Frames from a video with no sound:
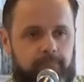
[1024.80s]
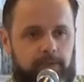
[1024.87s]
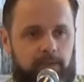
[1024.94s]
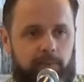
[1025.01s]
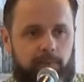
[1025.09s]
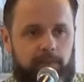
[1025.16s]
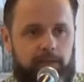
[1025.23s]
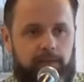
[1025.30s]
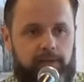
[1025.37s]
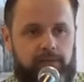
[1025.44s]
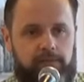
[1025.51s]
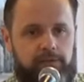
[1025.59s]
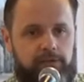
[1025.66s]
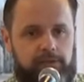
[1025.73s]
a
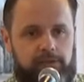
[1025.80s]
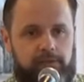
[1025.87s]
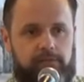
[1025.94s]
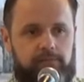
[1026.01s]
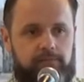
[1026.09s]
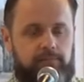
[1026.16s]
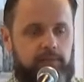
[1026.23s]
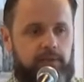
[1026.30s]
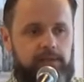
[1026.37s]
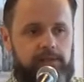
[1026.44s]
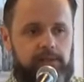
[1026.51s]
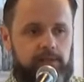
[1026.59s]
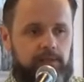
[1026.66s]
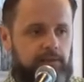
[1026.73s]
plant just
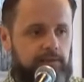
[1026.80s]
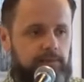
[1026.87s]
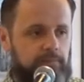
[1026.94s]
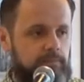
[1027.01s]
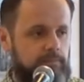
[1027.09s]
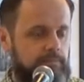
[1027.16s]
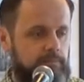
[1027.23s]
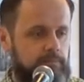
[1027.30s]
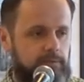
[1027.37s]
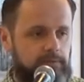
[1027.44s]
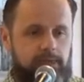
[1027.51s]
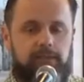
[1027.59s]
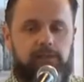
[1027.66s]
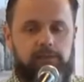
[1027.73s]
is in a
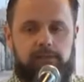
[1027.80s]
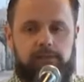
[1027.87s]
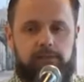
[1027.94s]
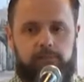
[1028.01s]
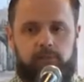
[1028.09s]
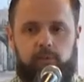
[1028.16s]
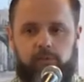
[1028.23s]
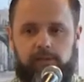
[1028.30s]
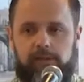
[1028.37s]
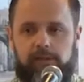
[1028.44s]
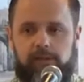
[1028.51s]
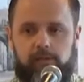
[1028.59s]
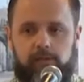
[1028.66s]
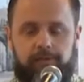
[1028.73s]
stasis mode,
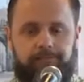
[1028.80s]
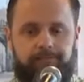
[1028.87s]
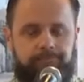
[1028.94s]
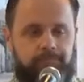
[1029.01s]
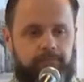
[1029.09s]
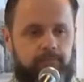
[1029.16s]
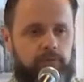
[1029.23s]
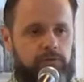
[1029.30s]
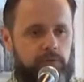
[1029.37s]
as it were.